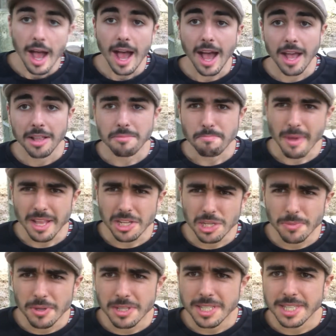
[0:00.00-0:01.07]
And
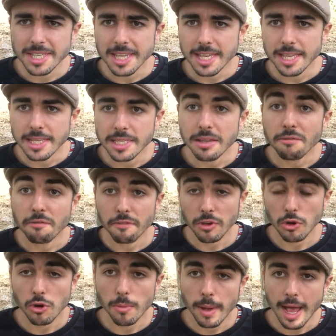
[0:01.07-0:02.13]
Benjamin sees
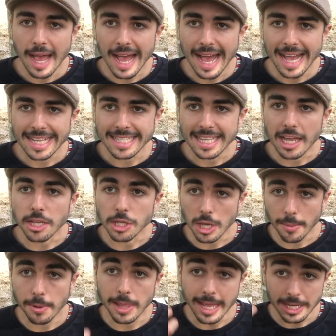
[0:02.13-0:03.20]
film as a
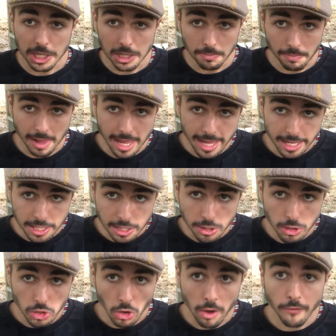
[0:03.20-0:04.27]
double-edged blade,
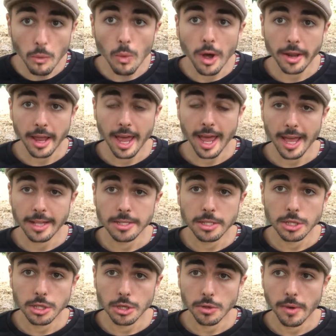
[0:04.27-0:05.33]
because on the one
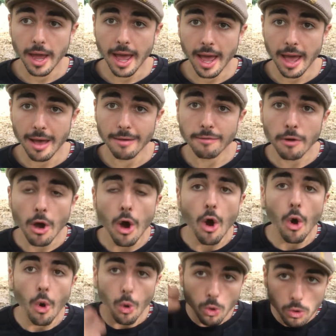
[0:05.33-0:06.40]
hand you have
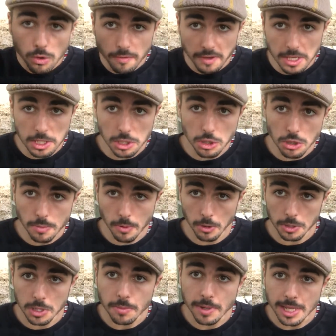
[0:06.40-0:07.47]
all these new
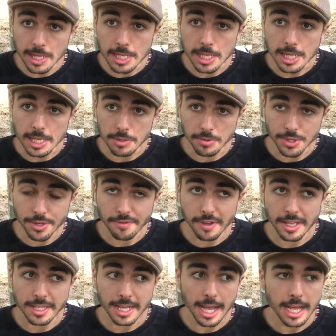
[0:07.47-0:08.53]
possibilities which are
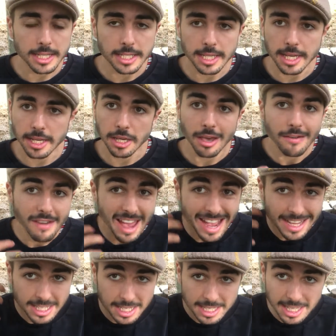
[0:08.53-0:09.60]
fantastic. You have
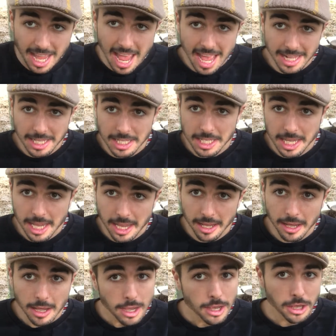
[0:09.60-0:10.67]
access to editing,
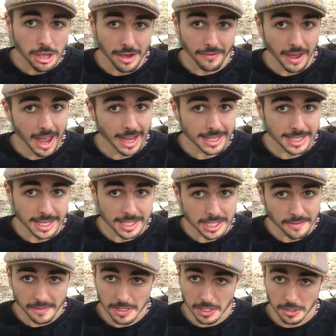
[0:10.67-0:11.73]
you have access
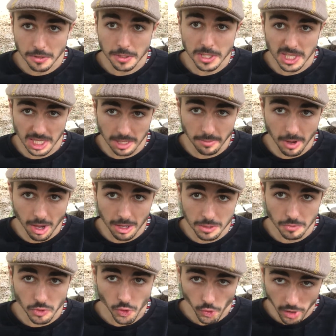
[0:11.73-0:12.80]
to these new
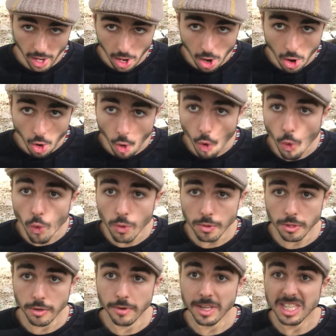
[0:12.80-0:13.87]
cinemas which create a whole
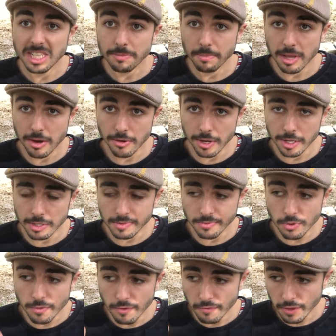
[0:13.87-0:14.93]
new experience
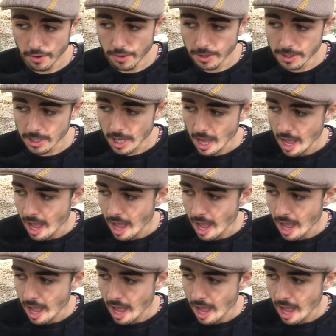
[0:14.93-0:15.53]
for the viewers,